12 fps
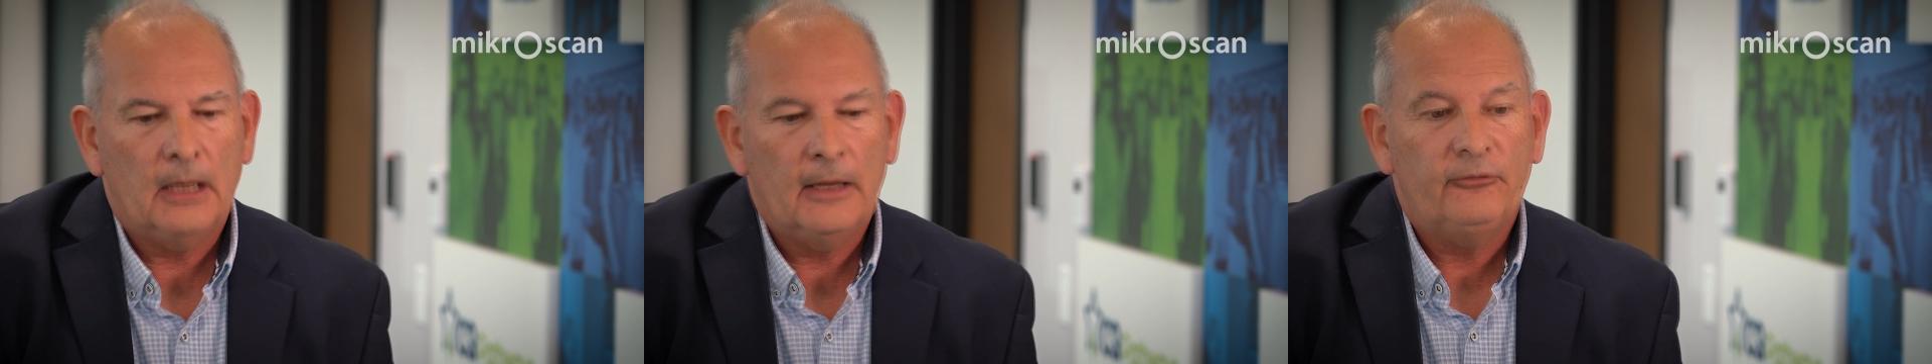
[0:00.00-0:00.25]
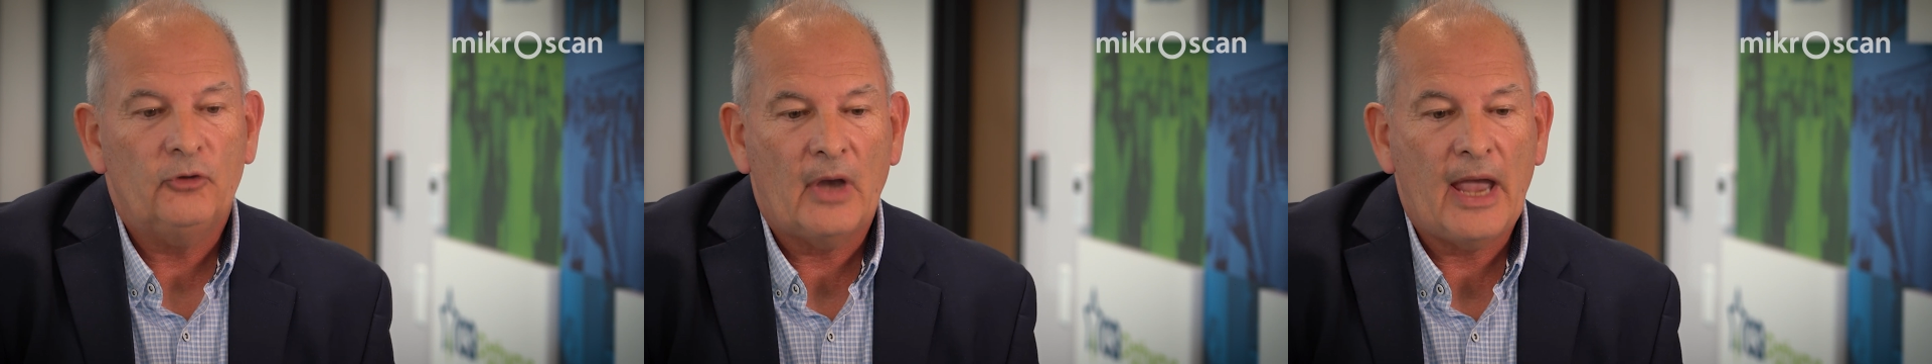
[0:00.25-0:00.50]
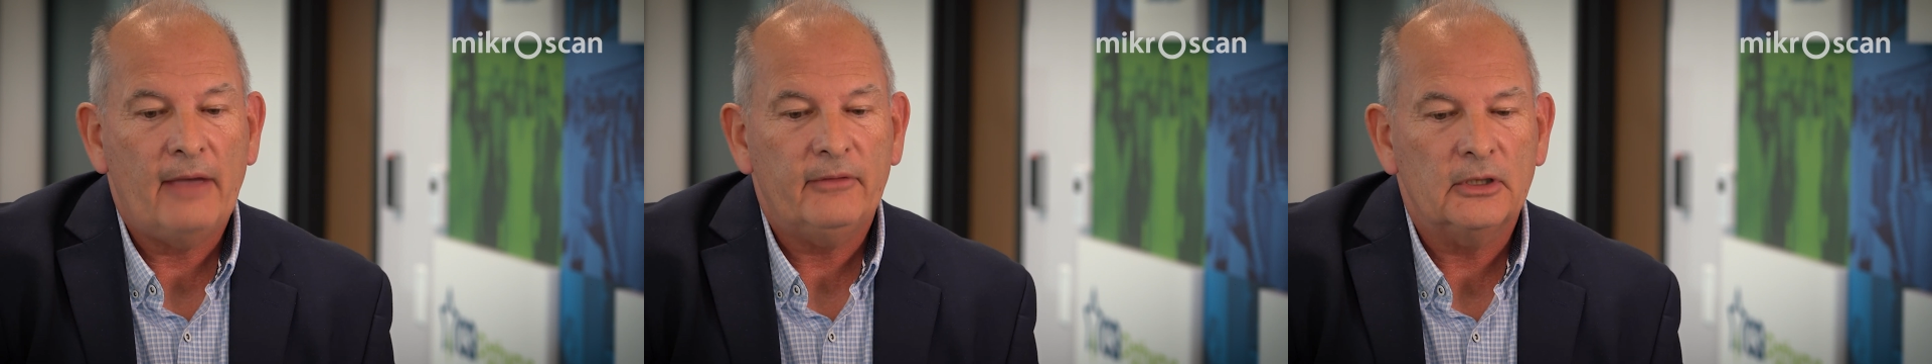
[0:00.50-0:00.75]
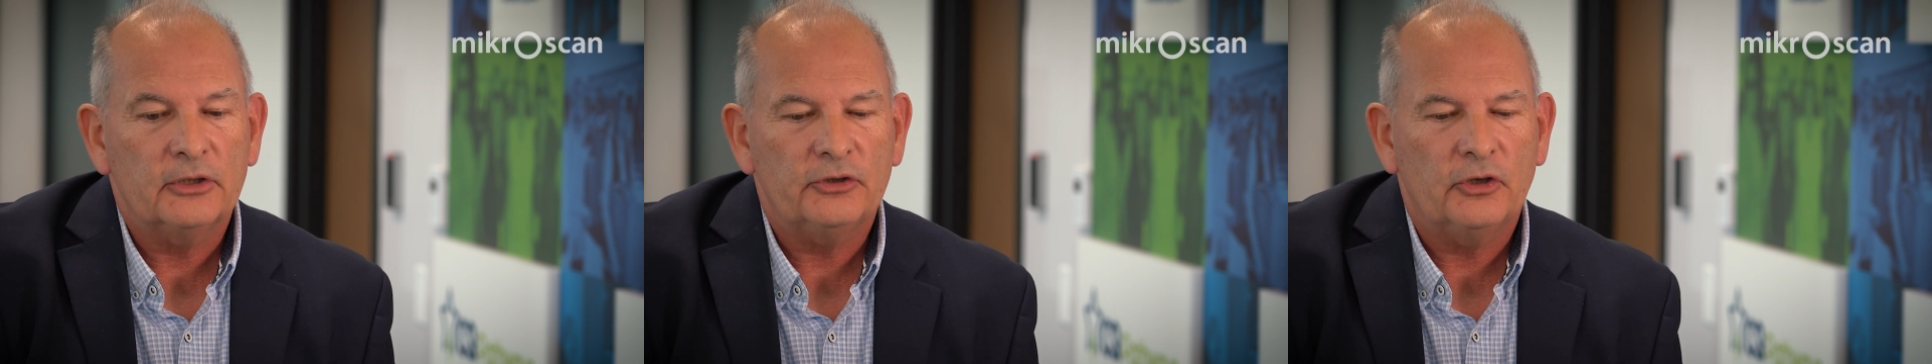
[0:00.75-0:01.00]
if you're
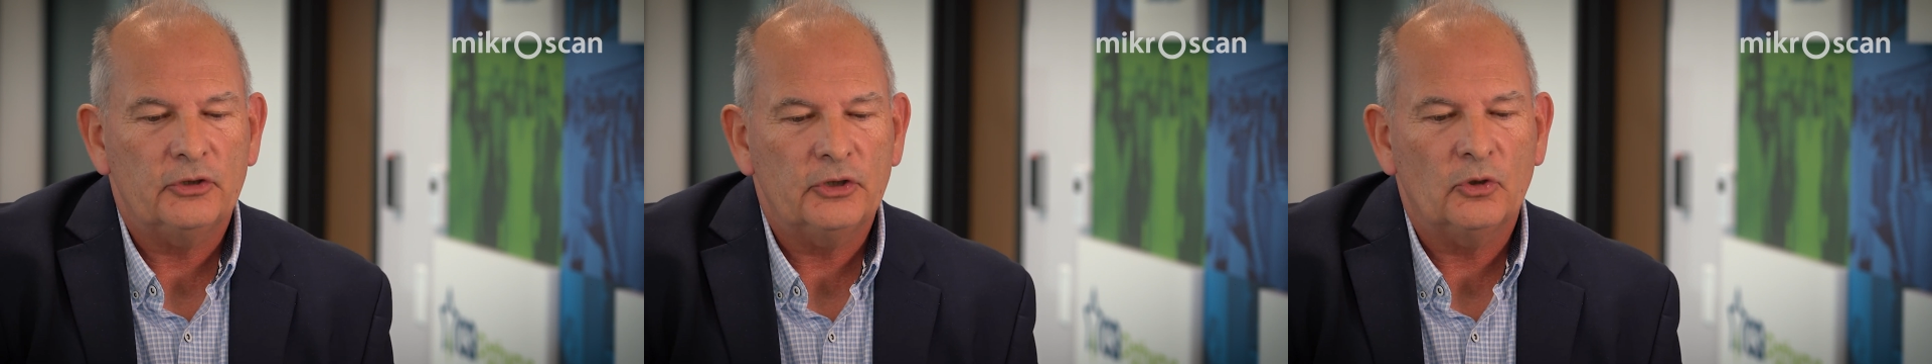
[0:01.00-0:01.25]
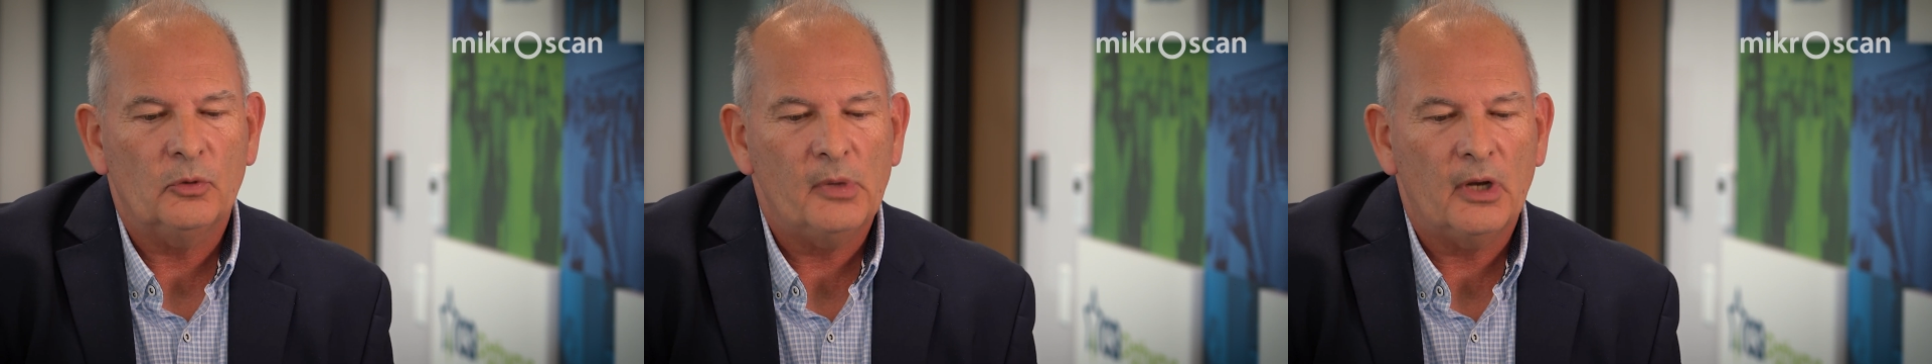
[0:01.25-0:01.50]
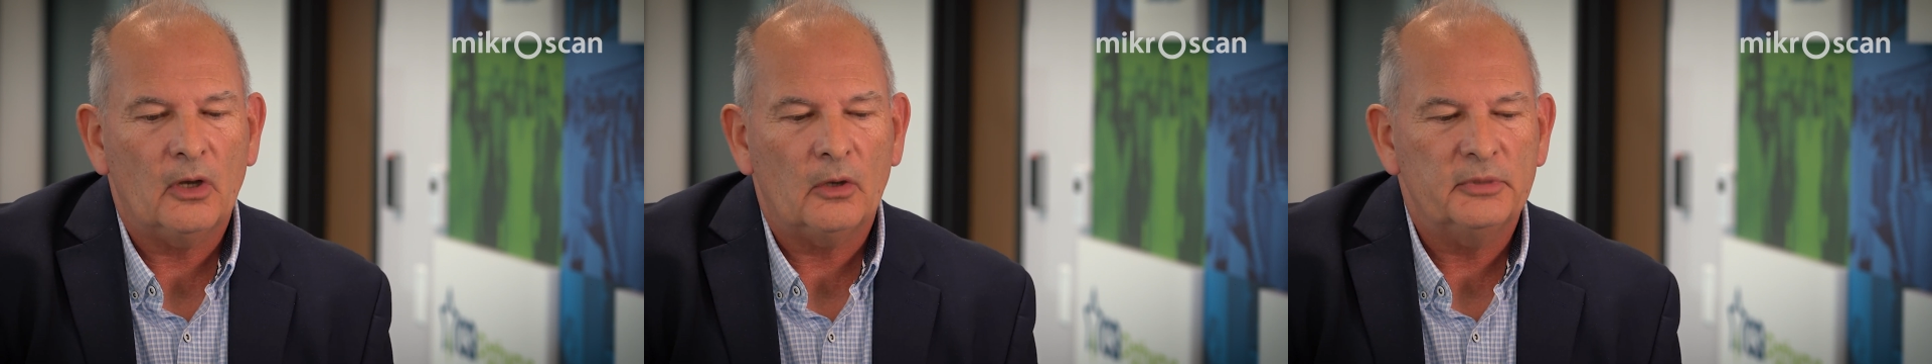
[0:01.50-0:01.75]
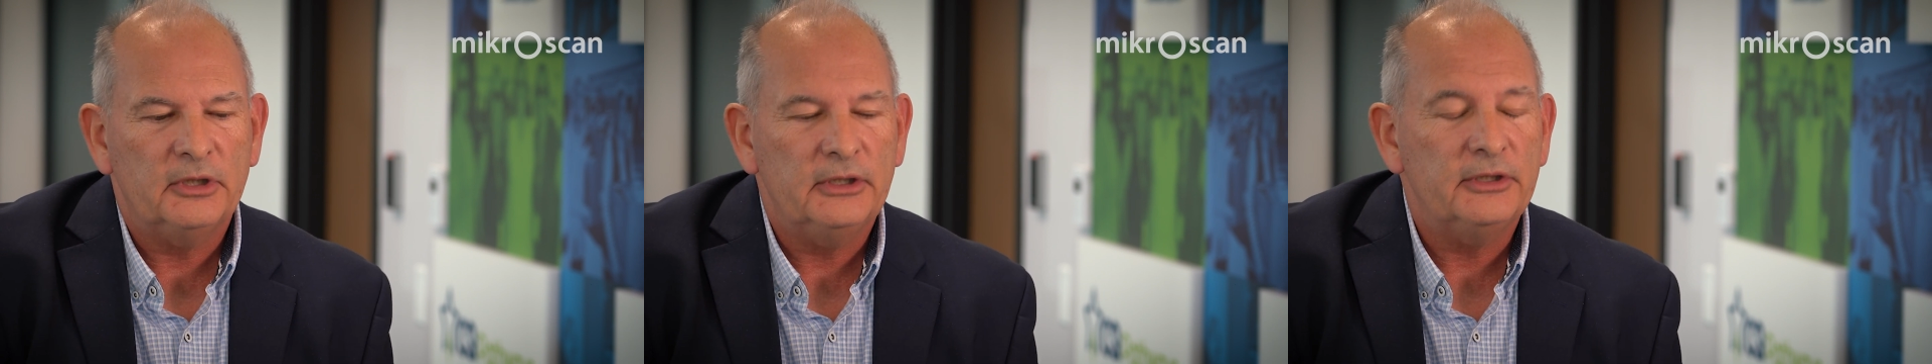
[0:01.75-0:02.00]
having a surgical
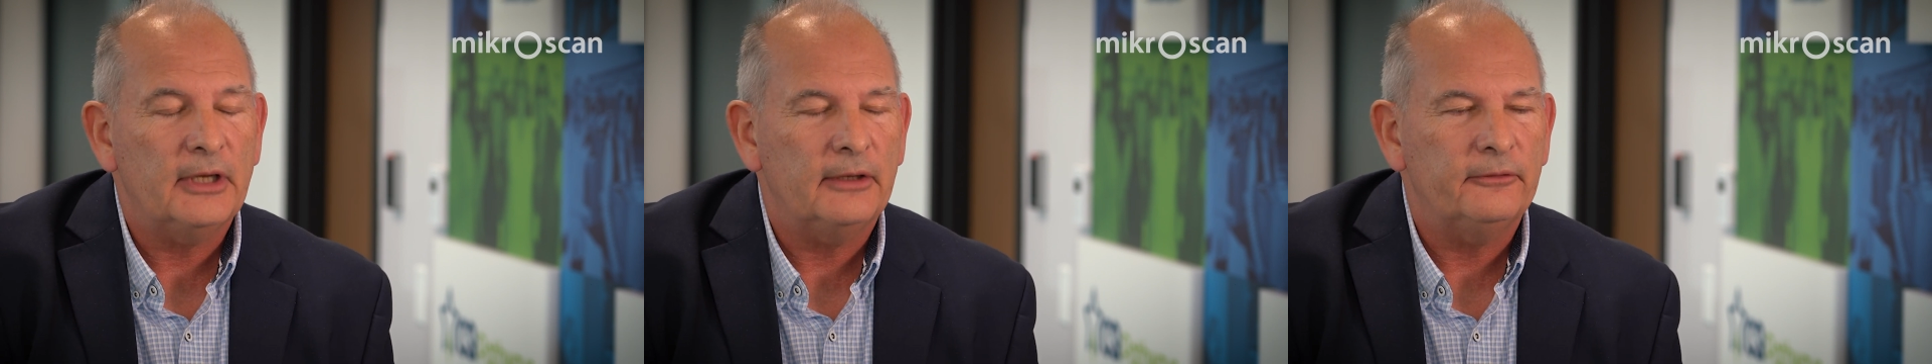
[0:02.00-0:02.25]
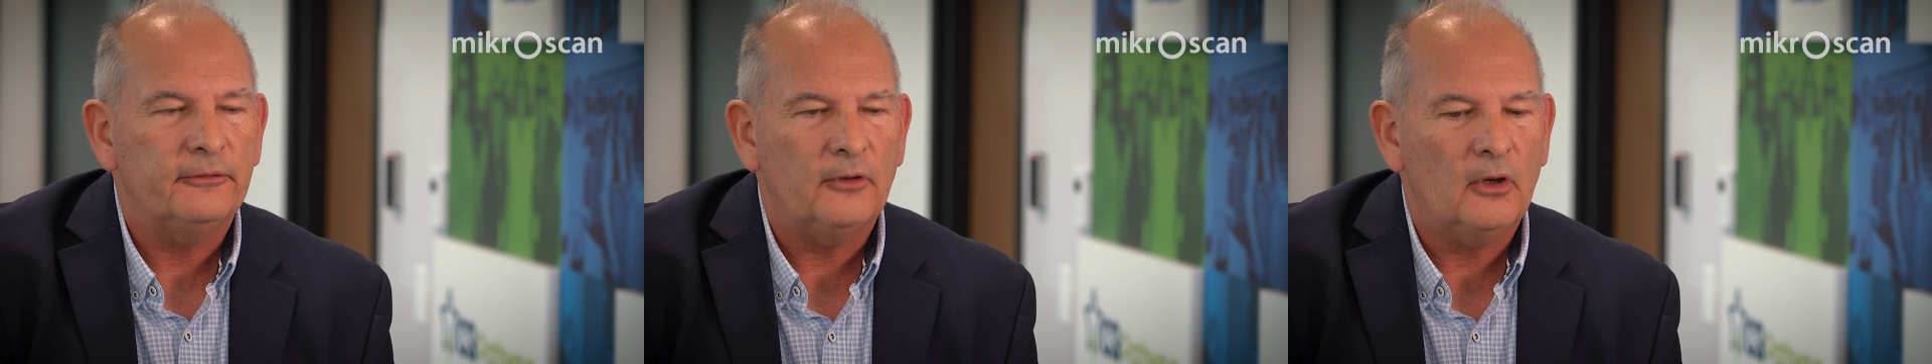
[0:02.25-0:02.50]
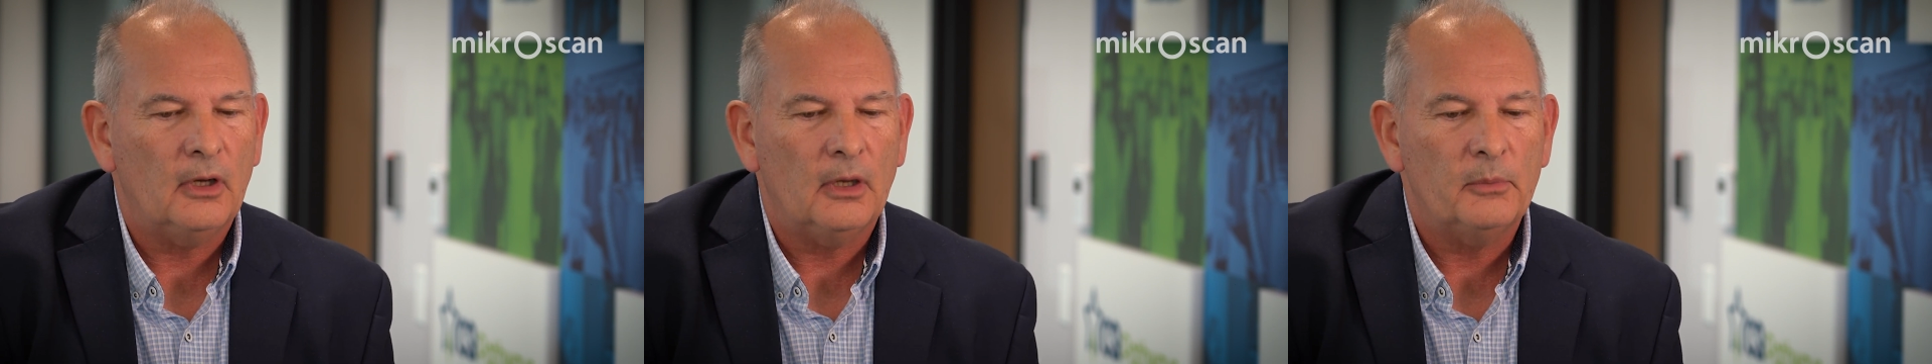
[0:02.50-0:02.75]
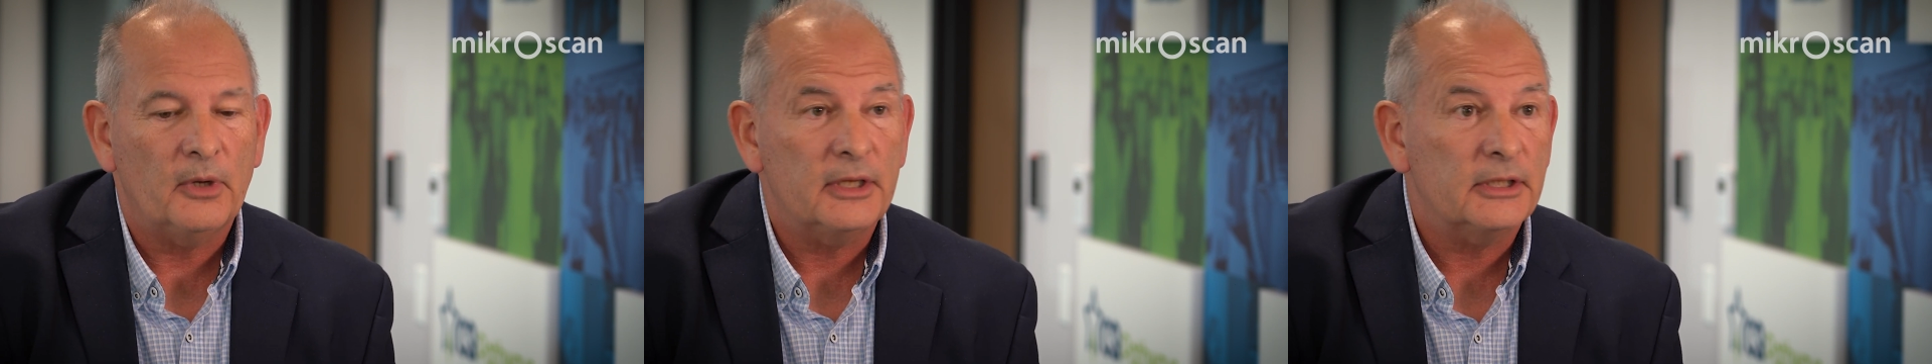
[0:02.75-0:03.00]
biopsy, say for
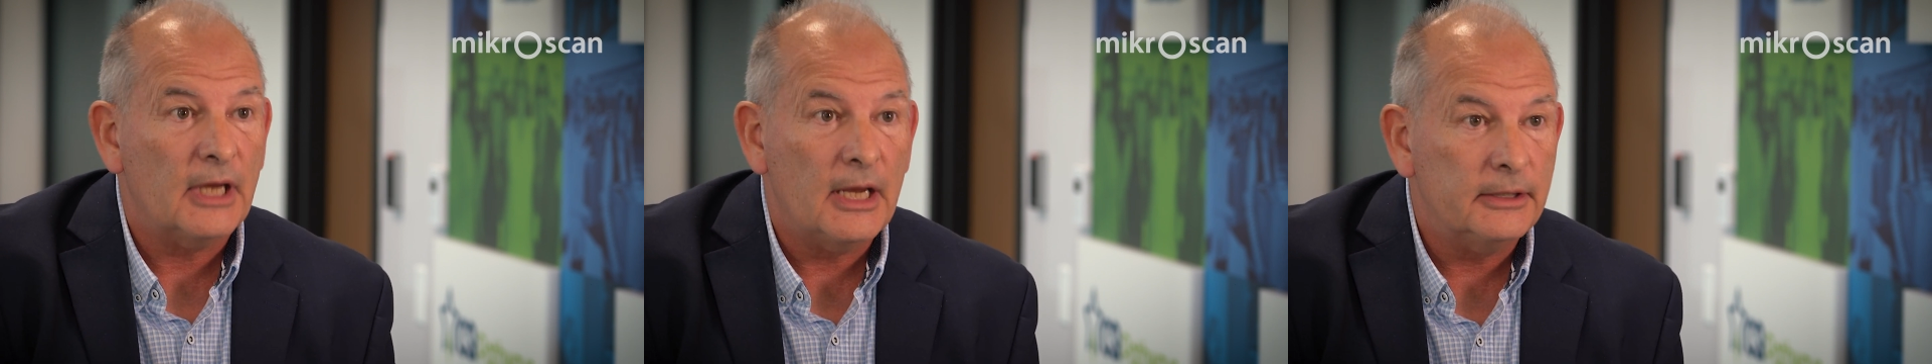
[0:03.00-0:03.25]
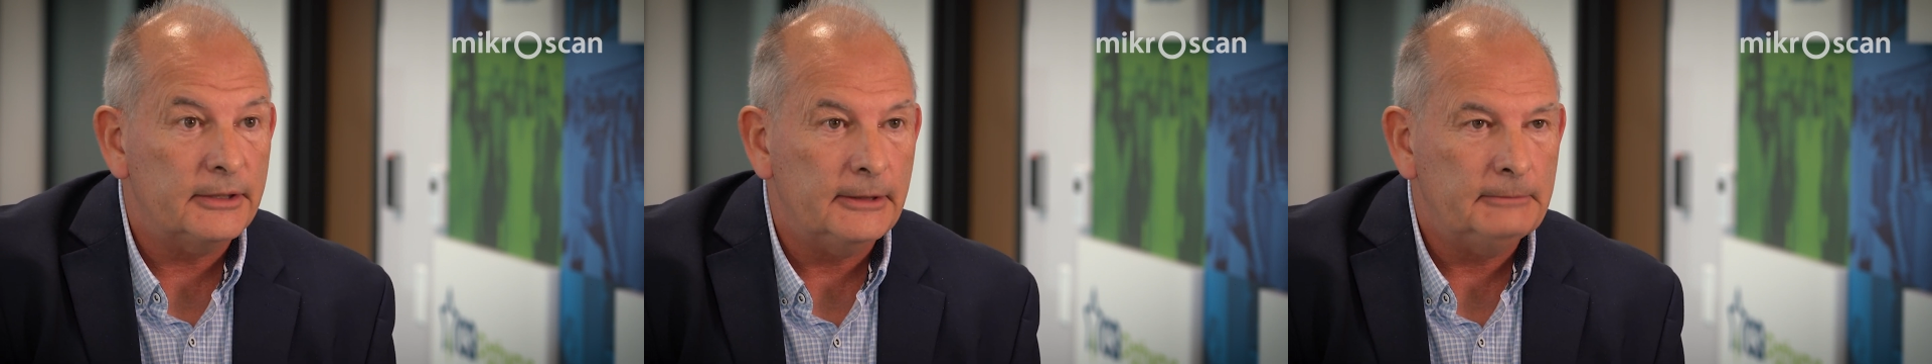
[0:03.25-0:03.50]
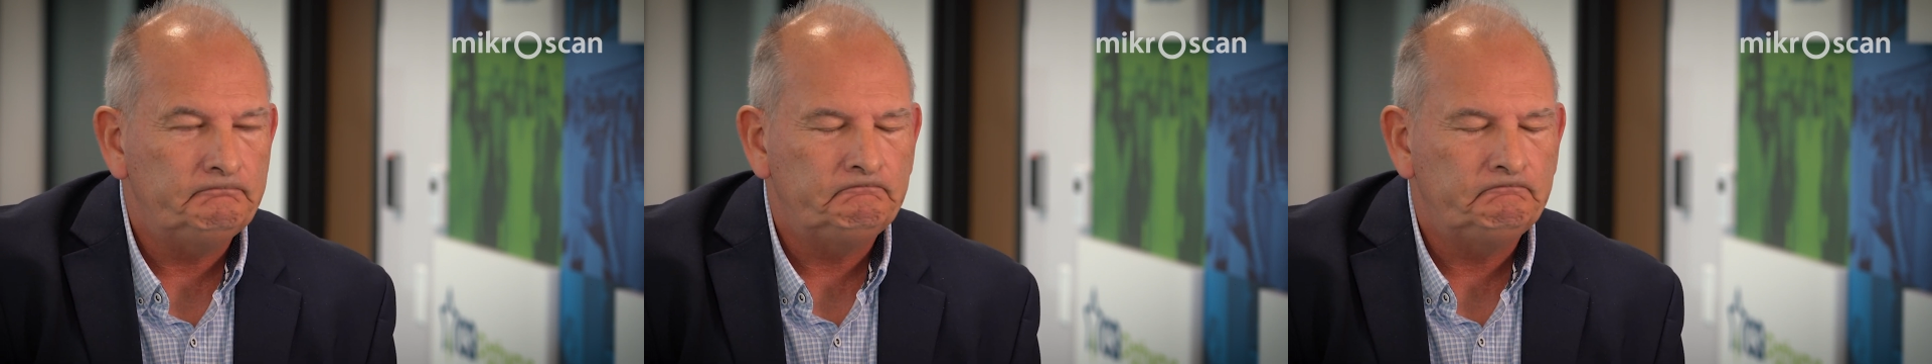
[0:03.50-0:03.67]
breast cancer,